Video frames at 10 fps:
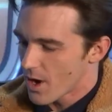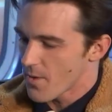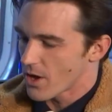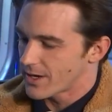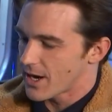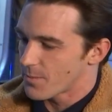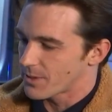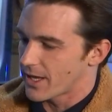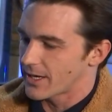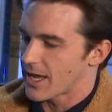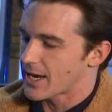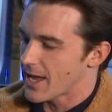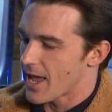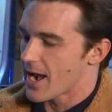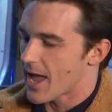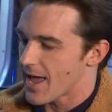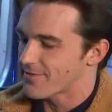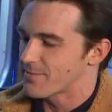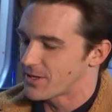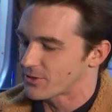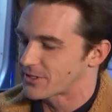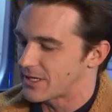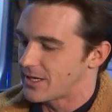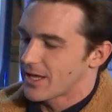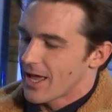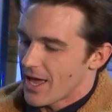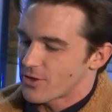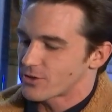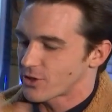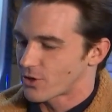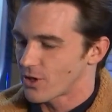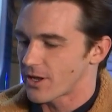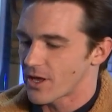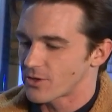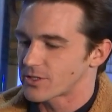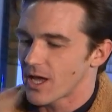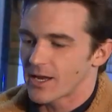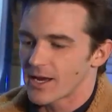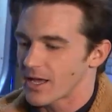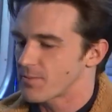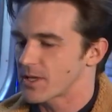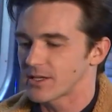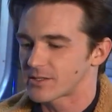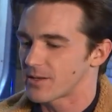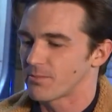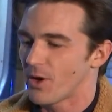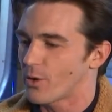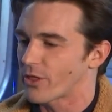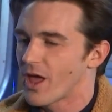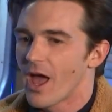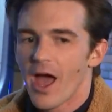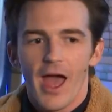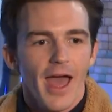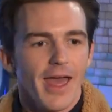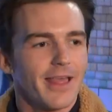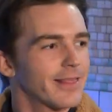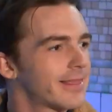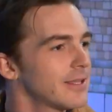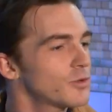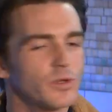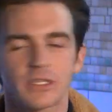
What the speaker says: I'm on an airplane and I have the middle seat and there's a girl on either side and I kiss them both. This